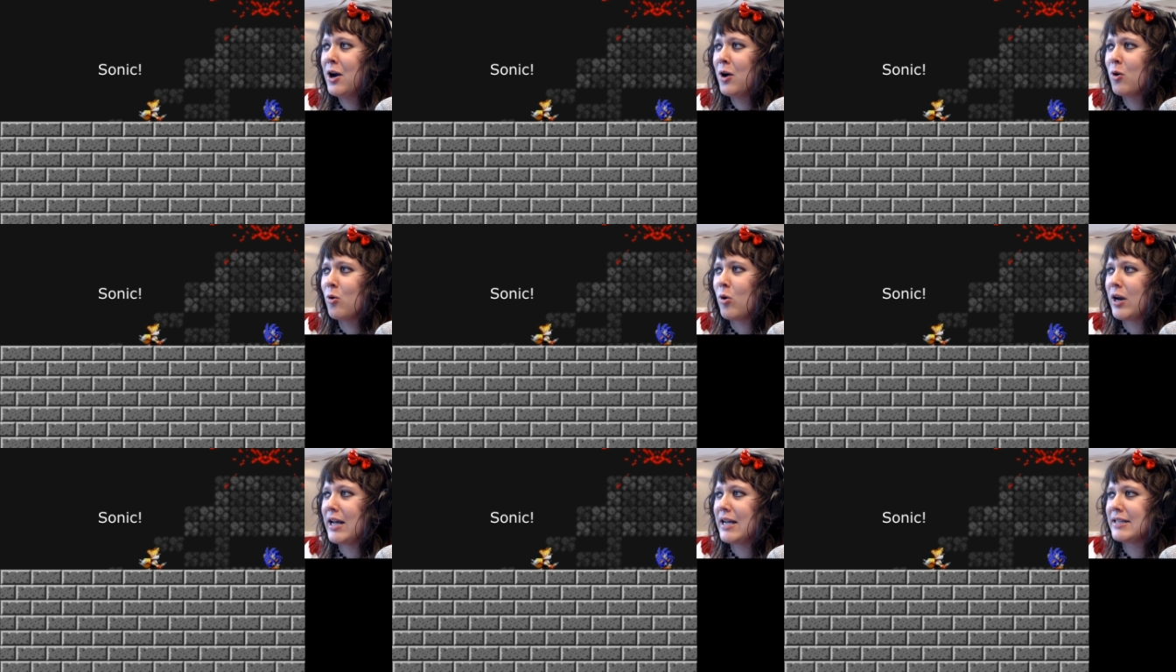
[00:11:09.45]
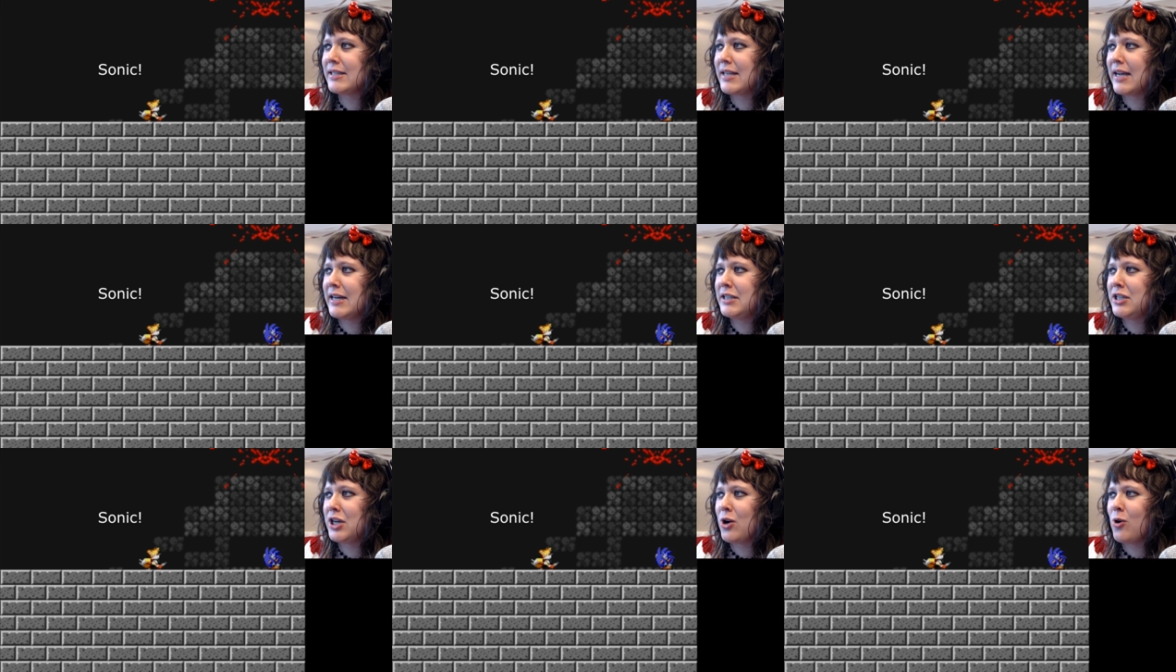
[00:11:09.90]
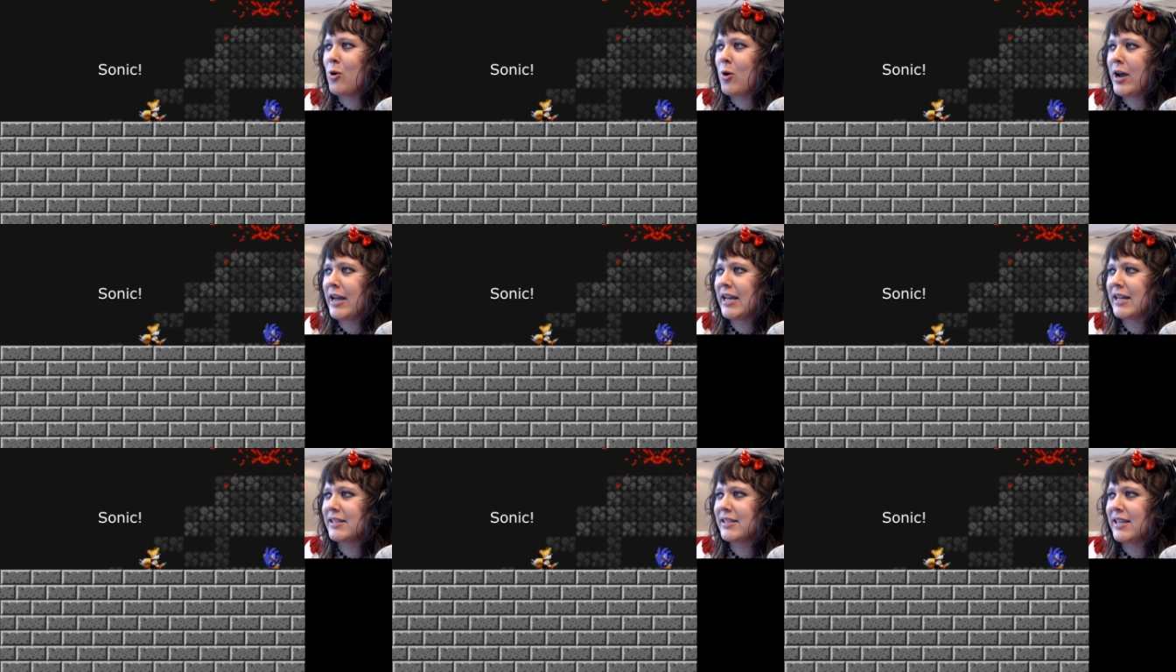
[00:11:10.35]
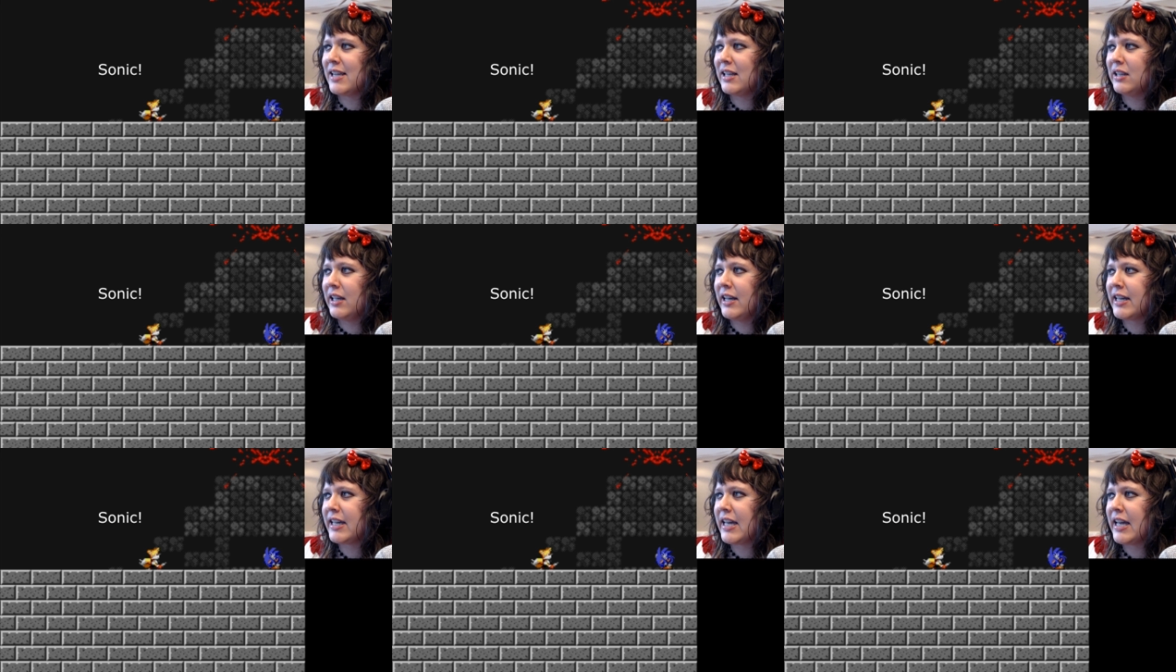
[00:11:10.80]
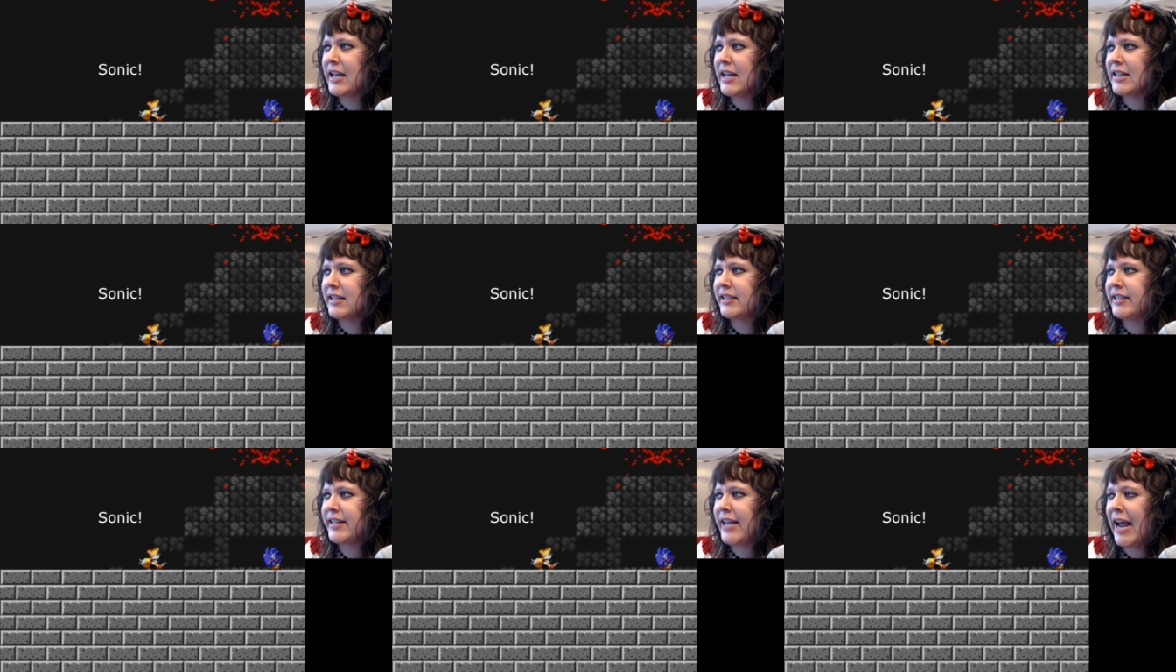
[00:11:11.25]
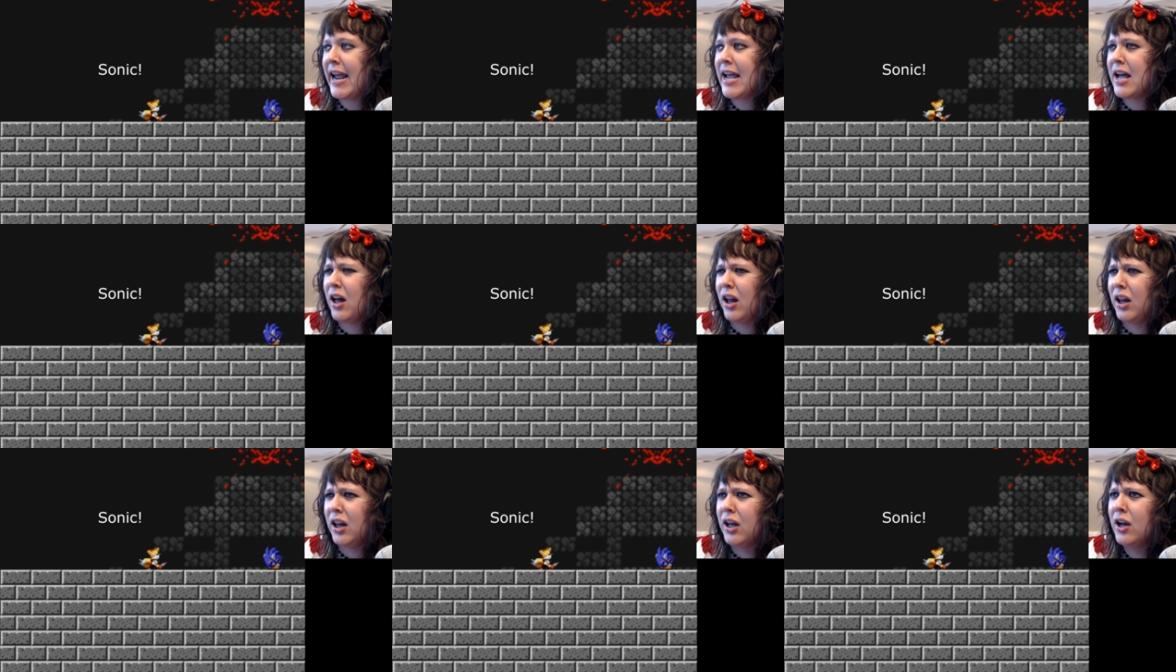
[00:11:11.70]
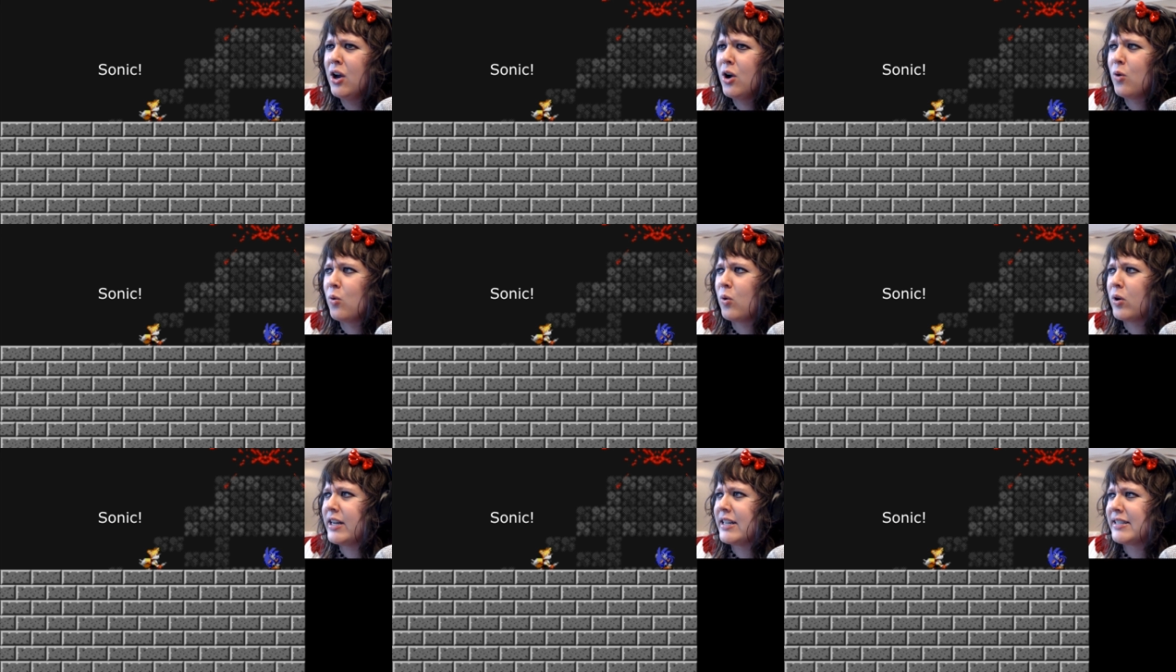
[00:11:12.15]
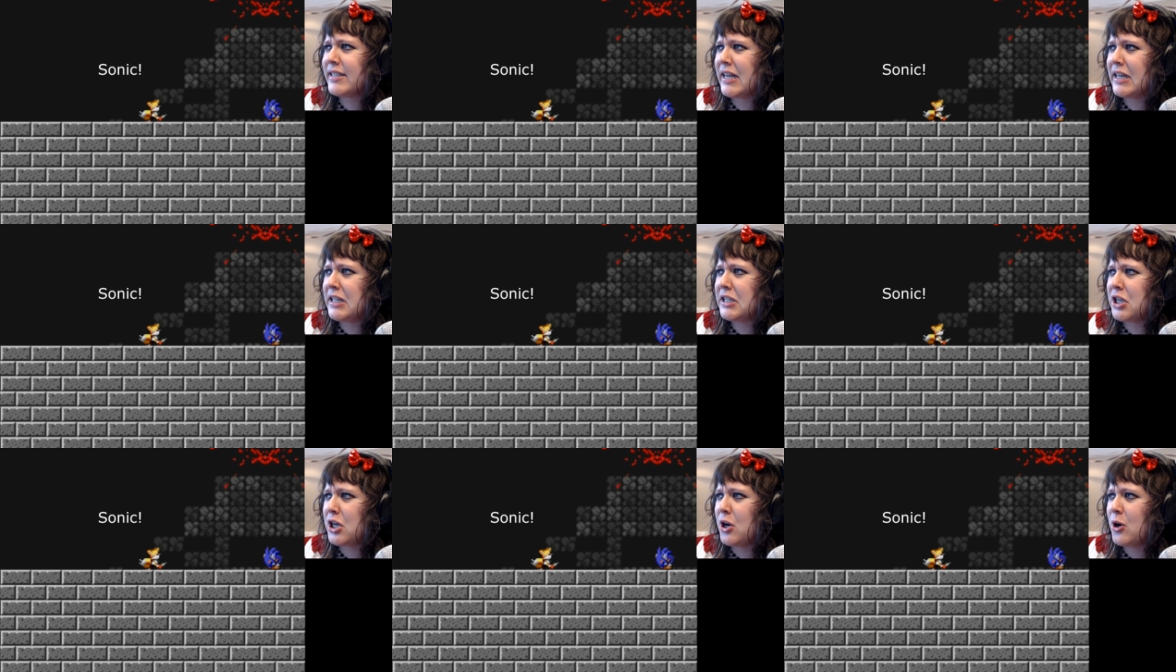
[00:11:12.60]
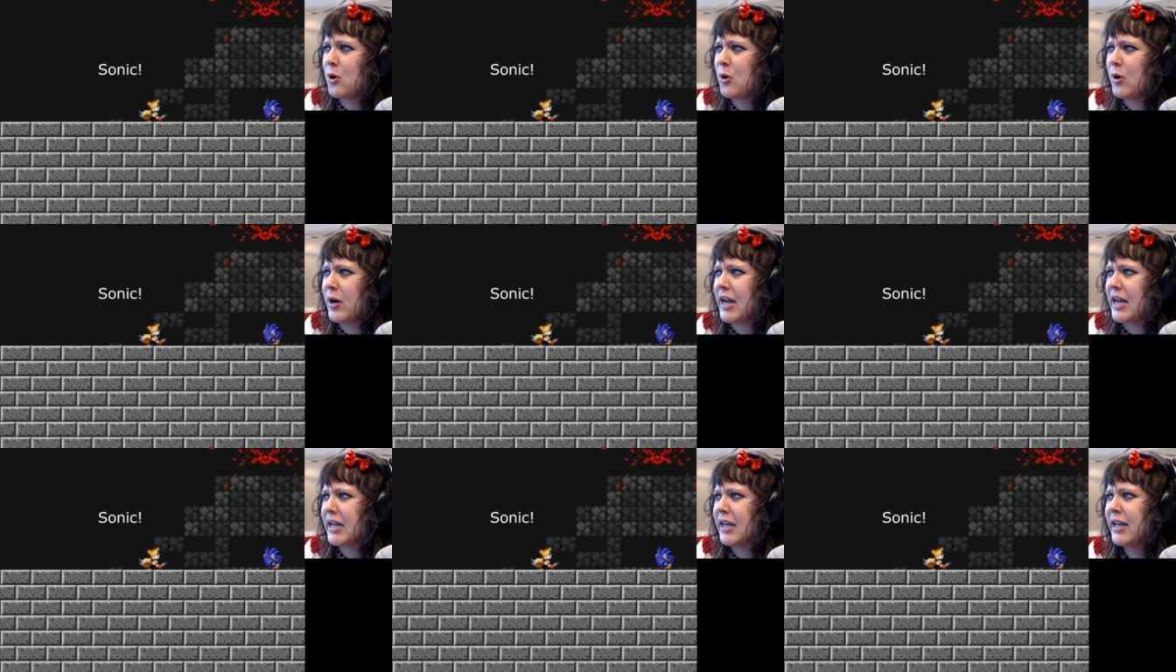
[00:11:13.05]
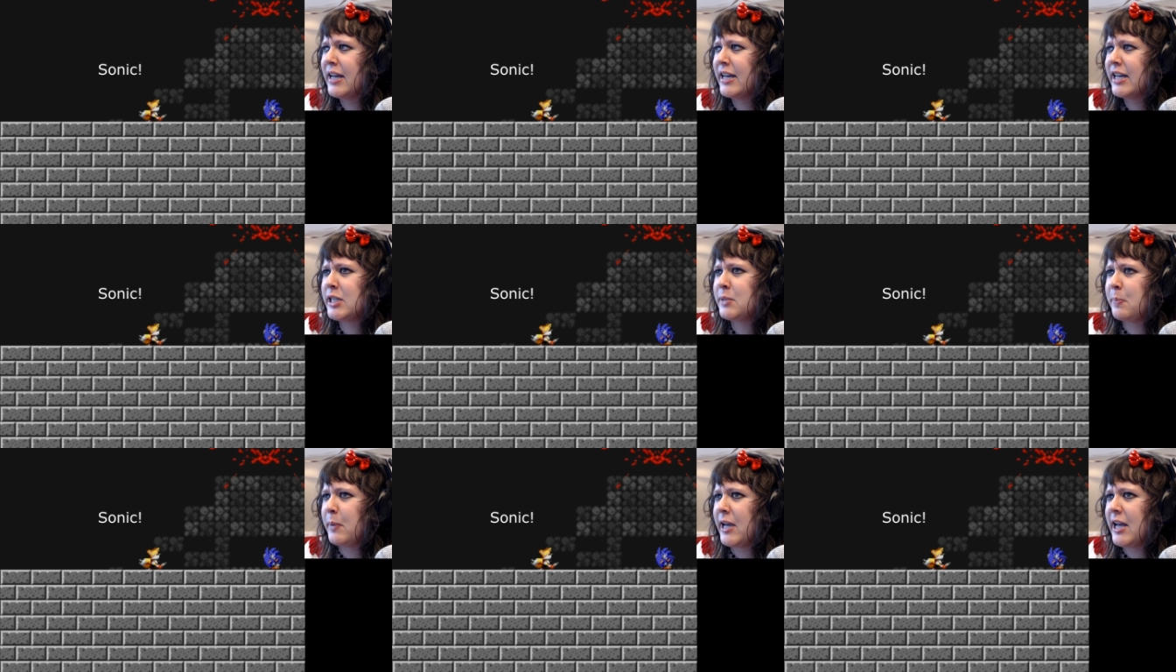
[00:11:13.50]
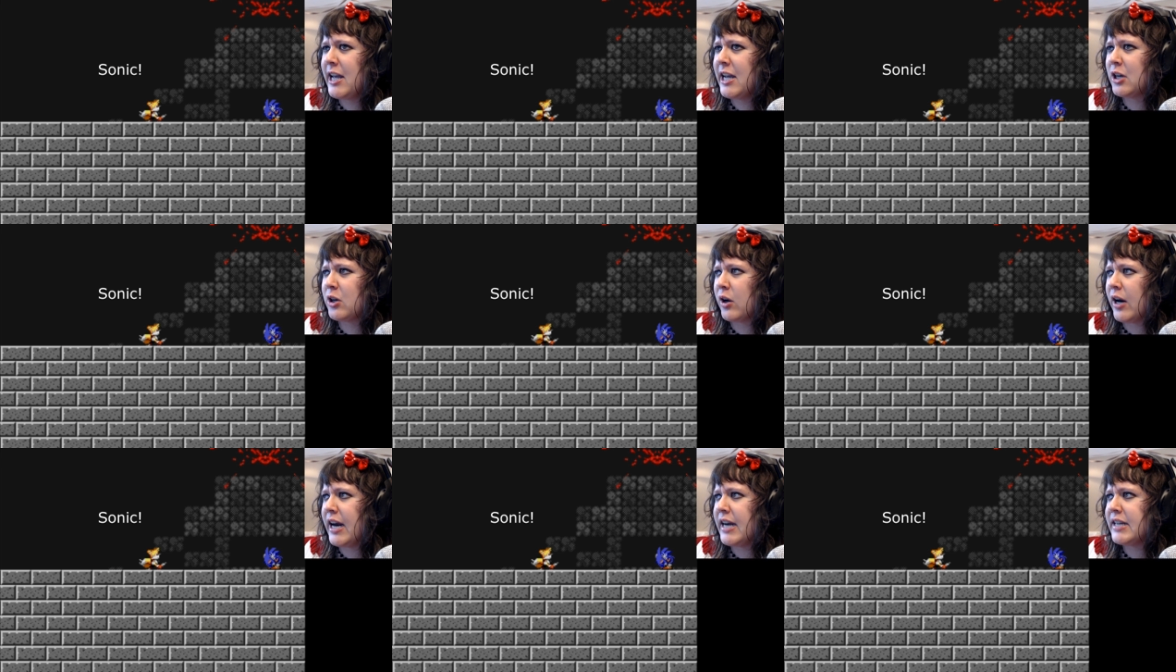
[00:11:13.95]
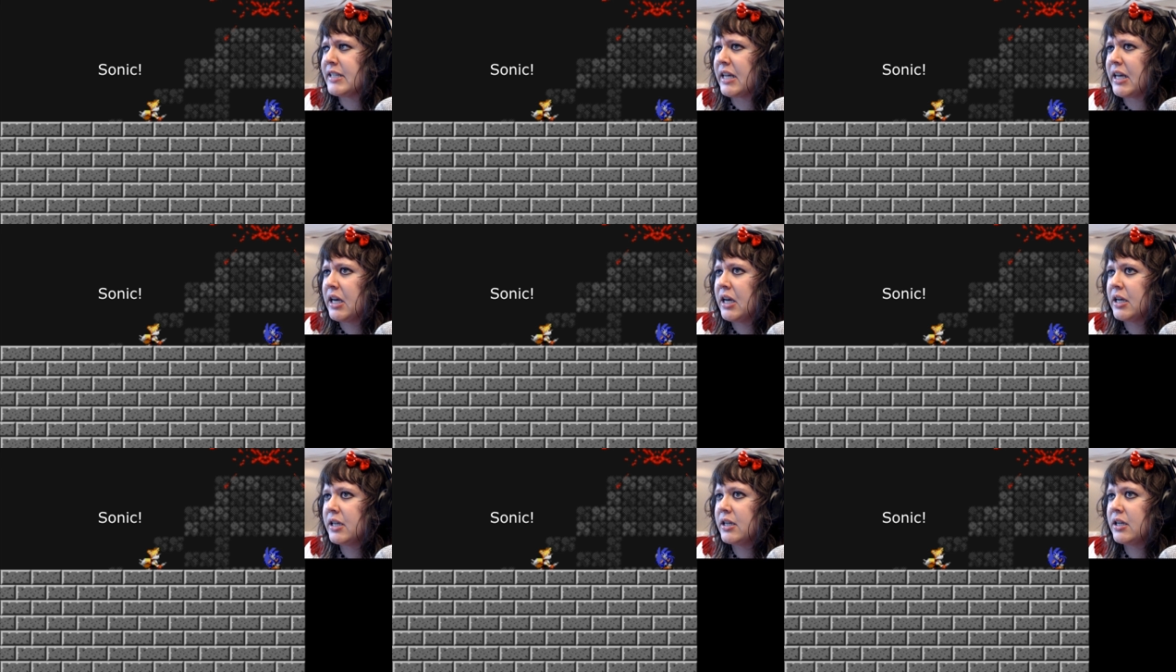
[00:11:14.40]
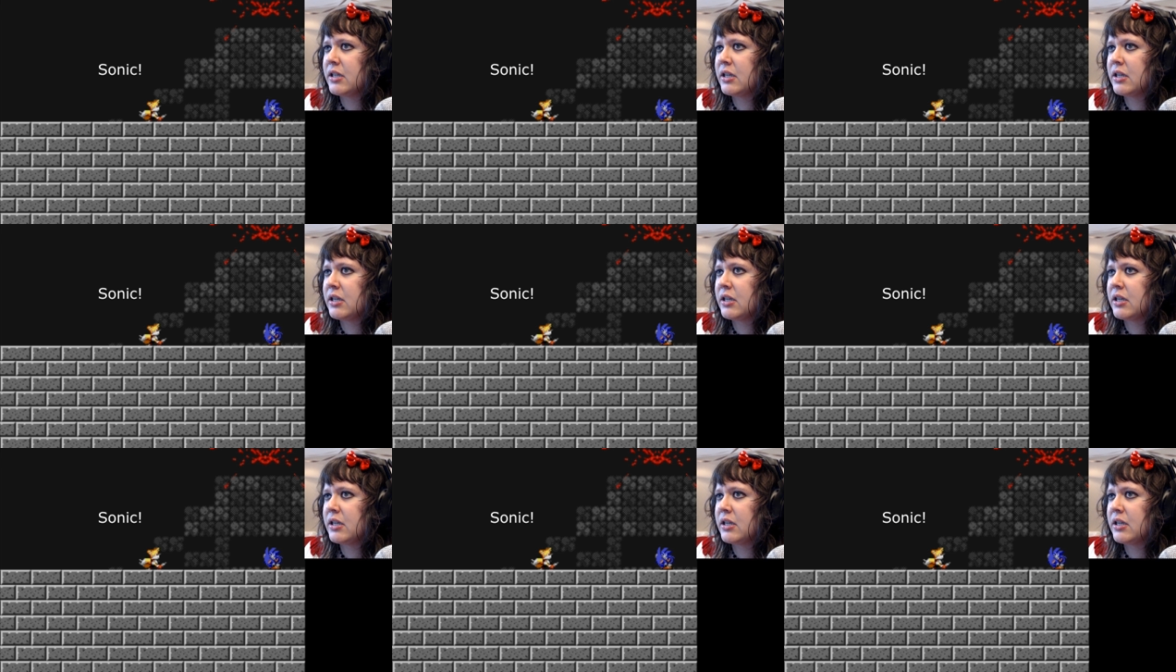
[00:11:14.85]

What is he doing? Is he licking his tail? What is he doing? He's being crazy!